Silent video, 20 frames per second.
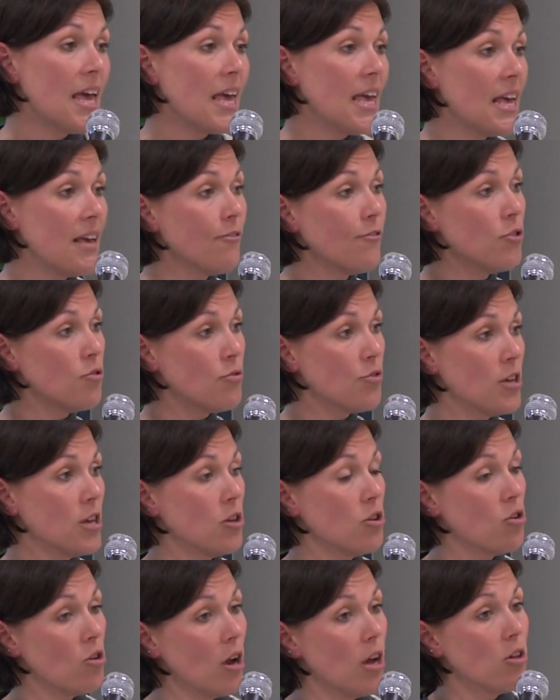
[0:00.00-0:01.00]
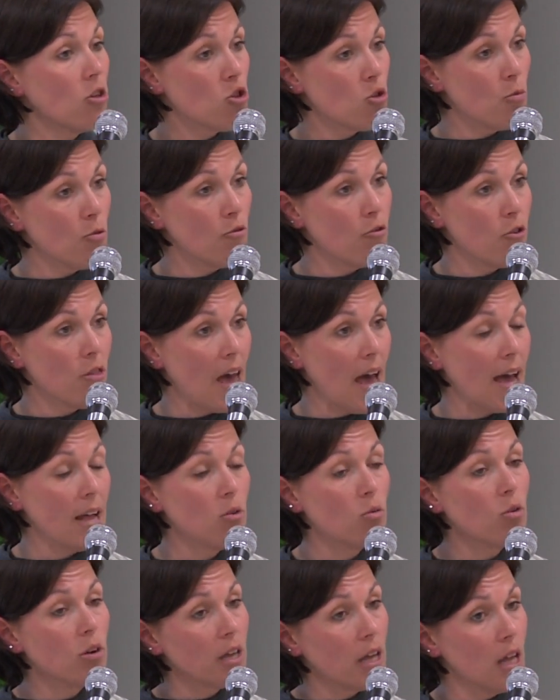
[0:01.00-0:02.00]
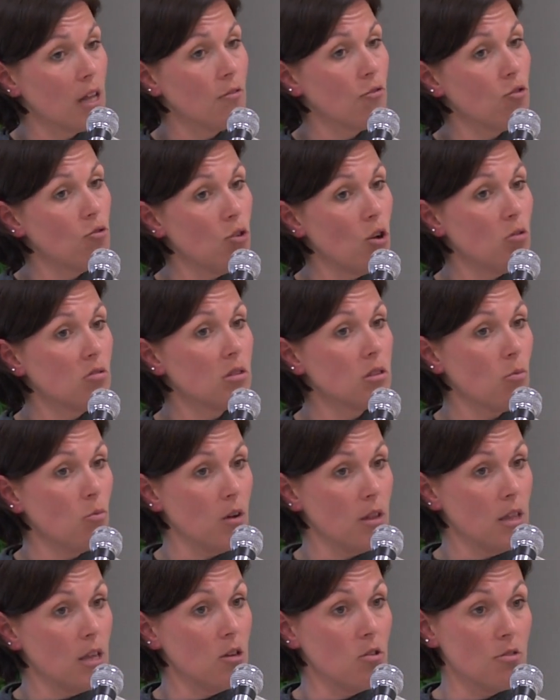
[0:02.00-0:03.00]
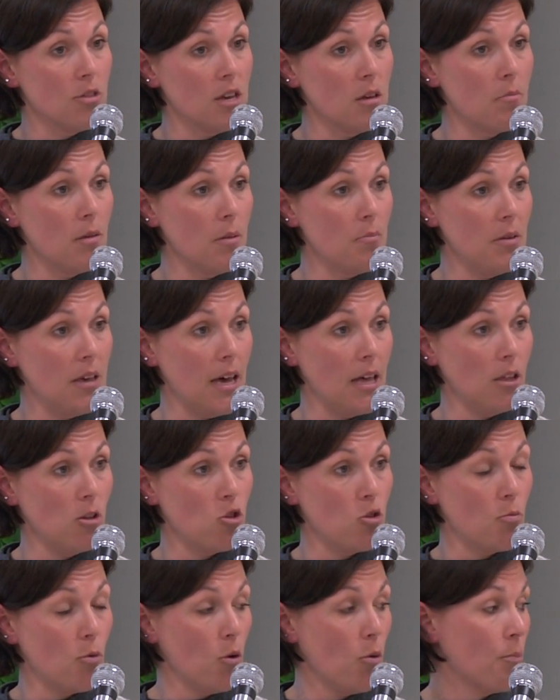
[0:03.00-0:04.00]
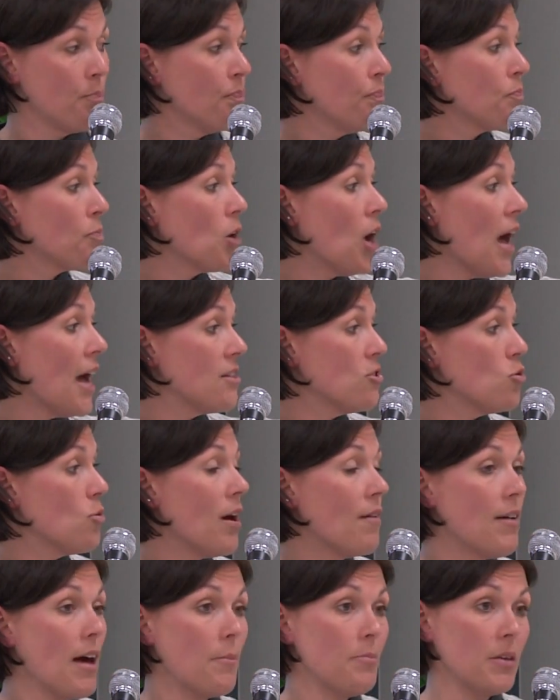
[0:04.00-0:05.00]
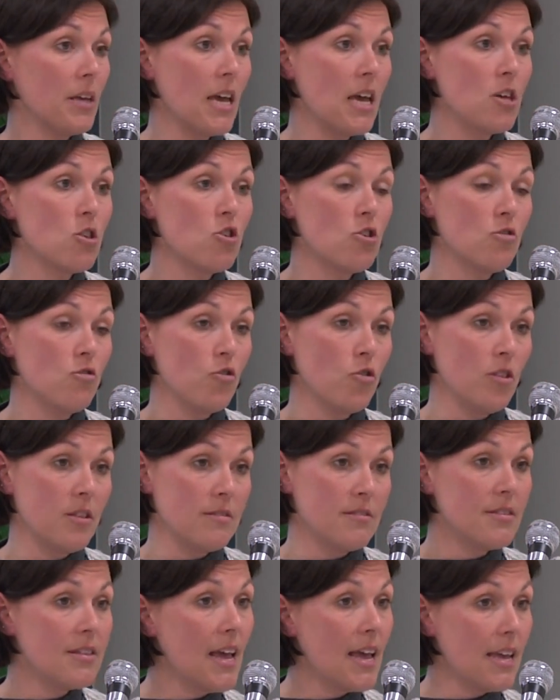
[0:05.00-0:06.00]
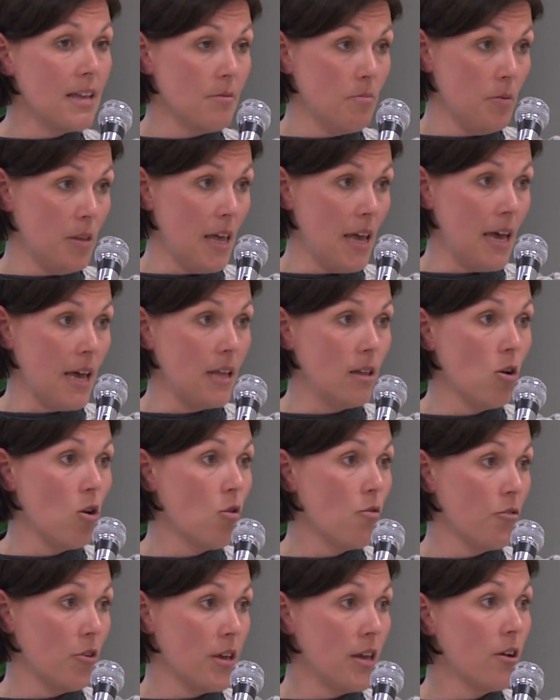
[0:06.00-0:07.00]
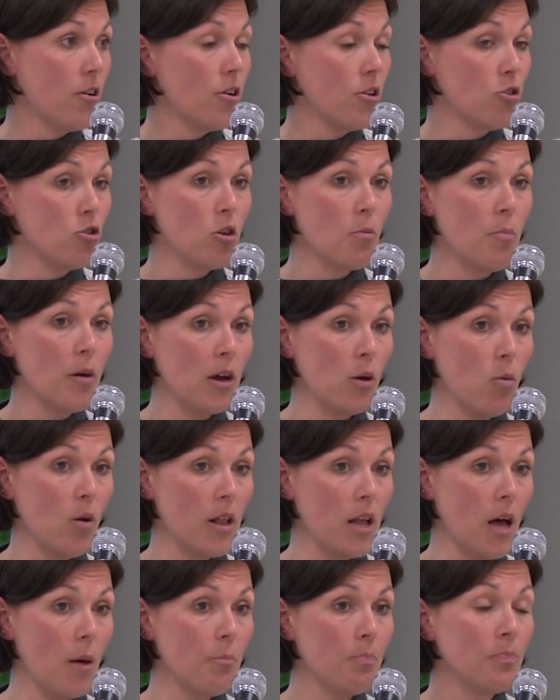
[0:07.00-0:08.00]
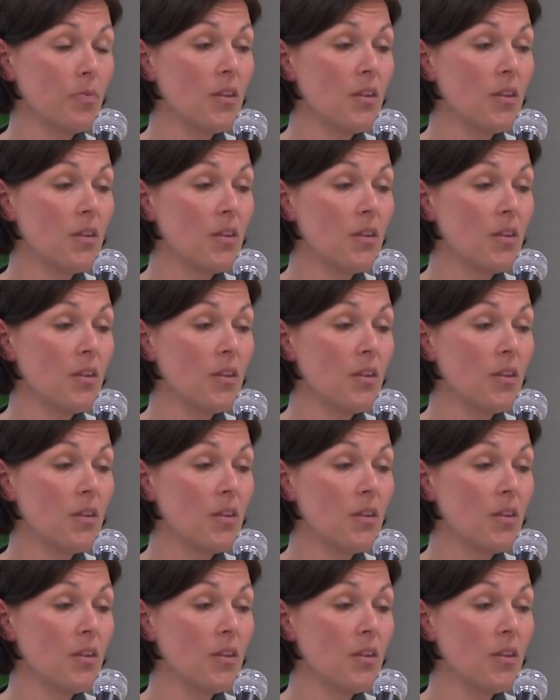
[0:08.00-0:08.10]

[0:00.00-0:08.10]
If you think you're eligible for that, or again, if you know someone that you think might be eligible, I do have applications for the state plan over here and you can pick one up.